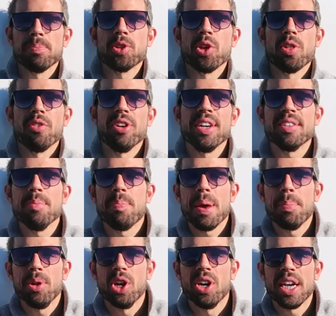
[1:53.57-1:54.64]
So the reason
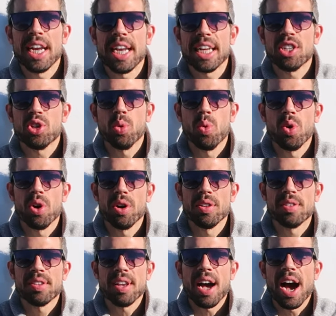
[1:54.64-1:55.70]
people are leaning
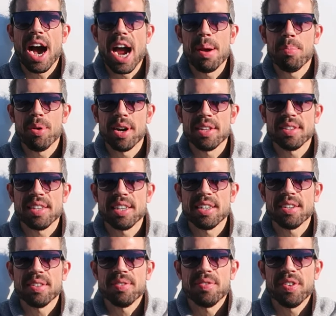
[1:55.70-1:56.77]
towards hybrid
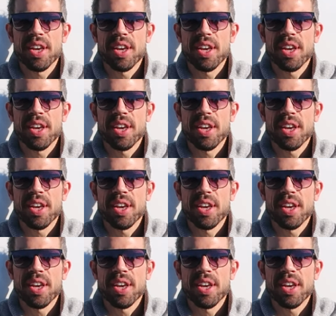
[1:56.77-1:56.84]
assist